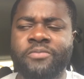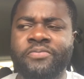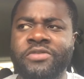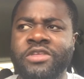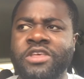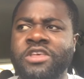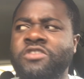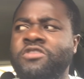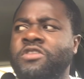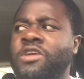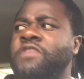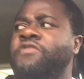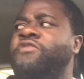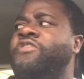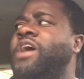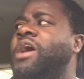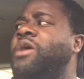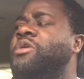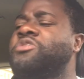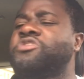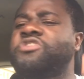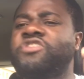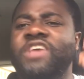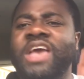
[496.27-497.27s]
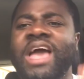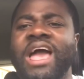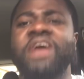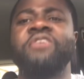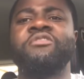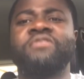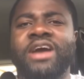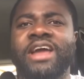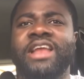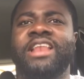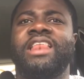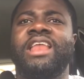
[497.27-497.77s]
So if I was young
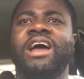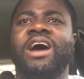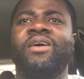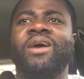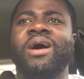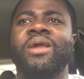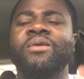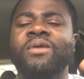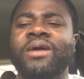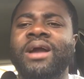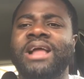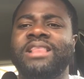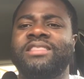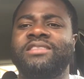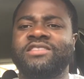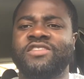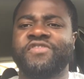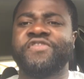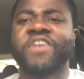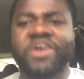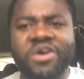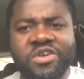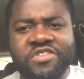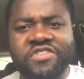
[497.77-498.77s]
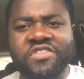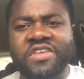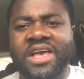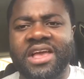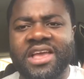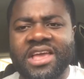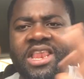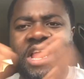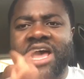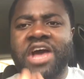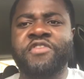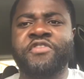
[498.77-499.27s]
right now, I look at this, if I was young
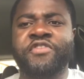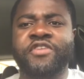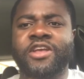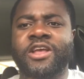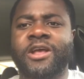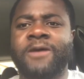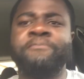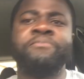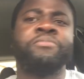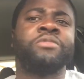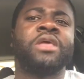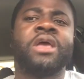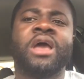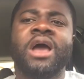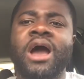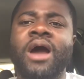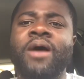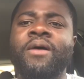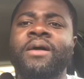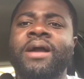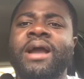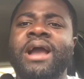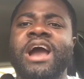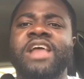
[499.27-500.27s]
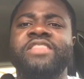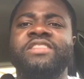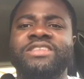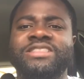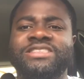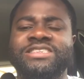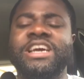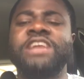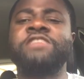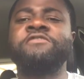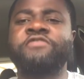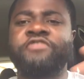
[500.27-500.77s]
in Africa, I'll gather
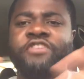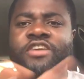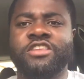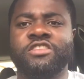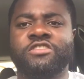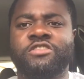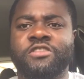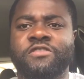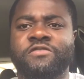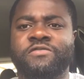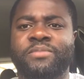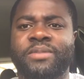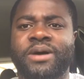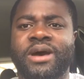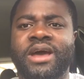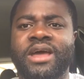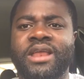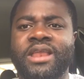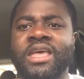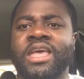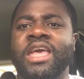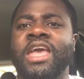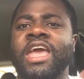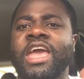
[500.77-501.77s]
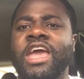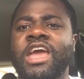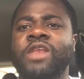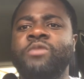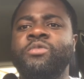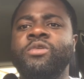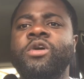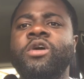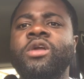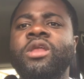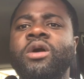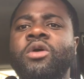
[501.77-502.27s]
10 friends of mine and
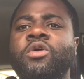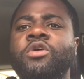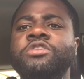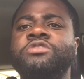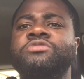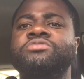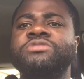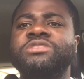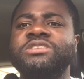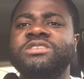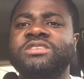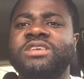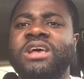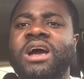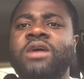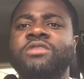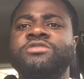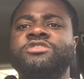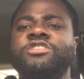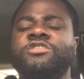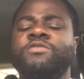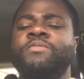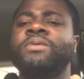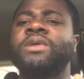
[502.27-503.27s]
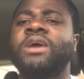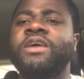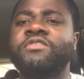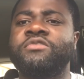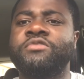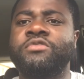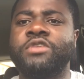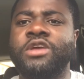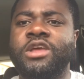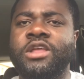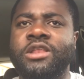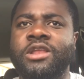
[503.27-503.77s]
we're going to go to these houses,
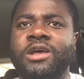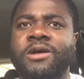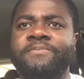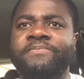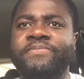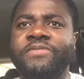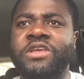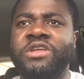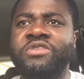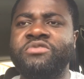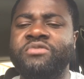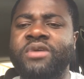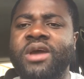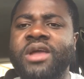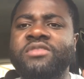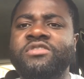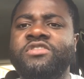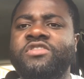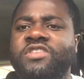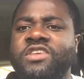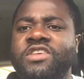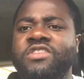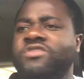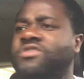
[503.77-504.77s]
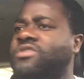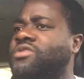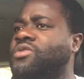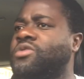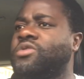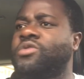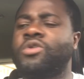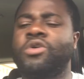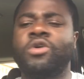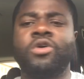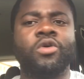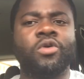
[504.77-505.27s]
especially in rain season
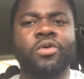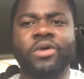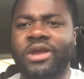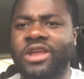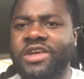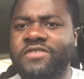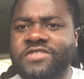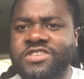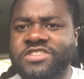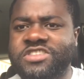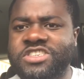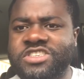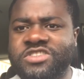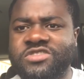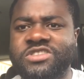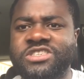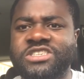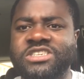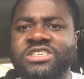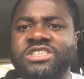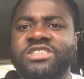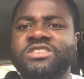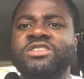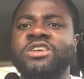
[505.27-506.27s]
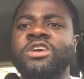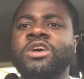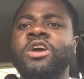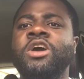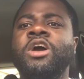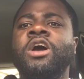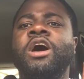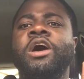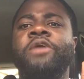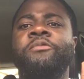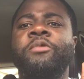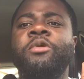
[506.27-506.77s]
or whatever season it is,
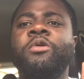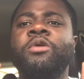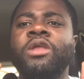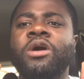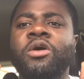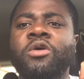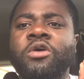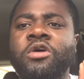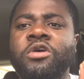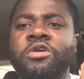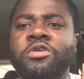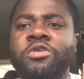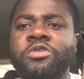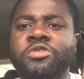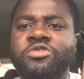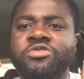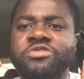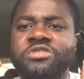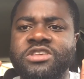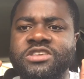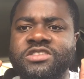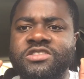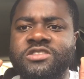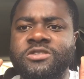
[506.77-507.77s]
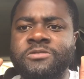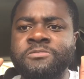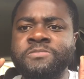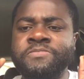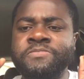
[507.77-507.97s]
and we're going to go to these